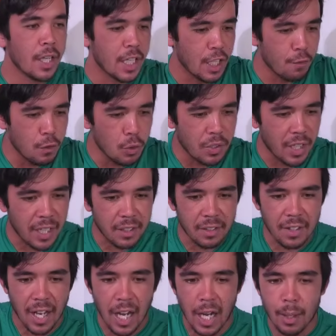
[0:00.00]
If you take the
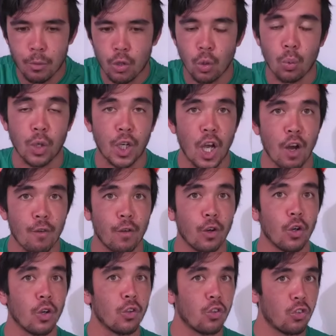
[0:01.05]
time to
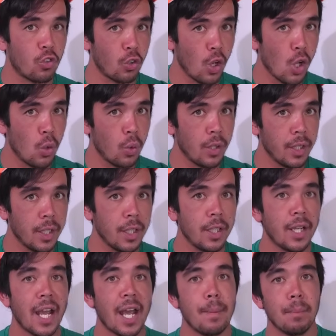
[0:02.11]
recover
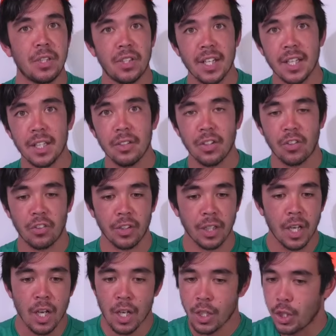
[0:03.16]
slowly and
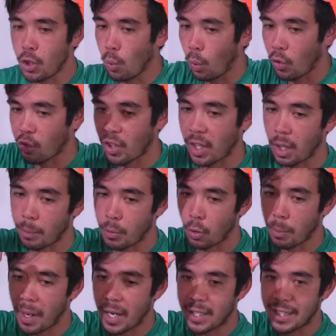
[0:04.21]
meticulously, you will set up
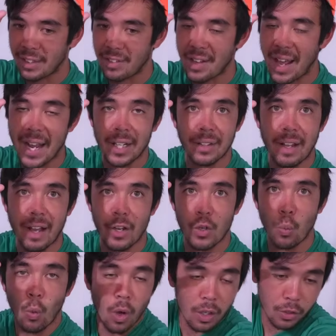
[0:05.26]
your body exactly how
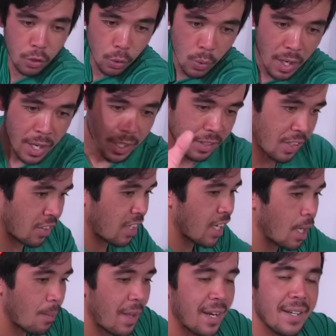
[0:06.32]
you want to
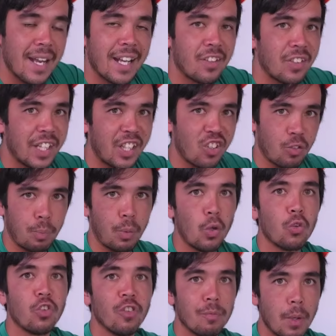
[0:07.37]
set up that next explosive